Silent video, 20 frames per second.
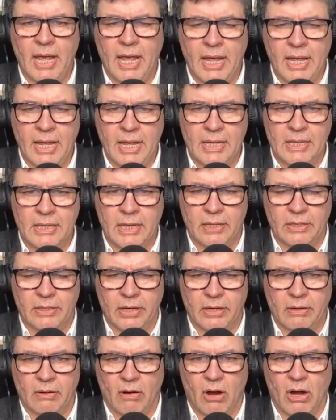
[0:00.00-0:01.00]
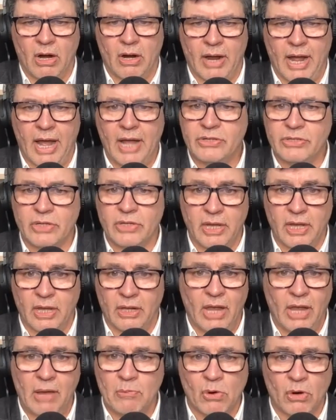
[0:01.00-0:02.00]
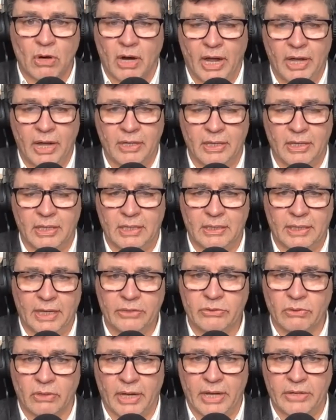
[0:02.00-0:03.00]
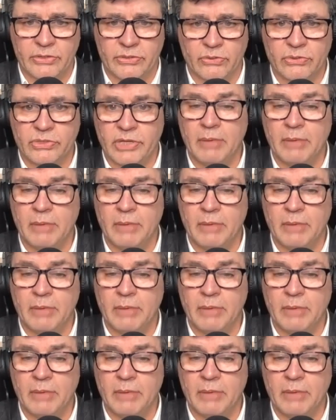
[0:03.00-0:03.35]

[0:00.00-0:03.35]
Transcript: and there are actually a lot more electrolyzers,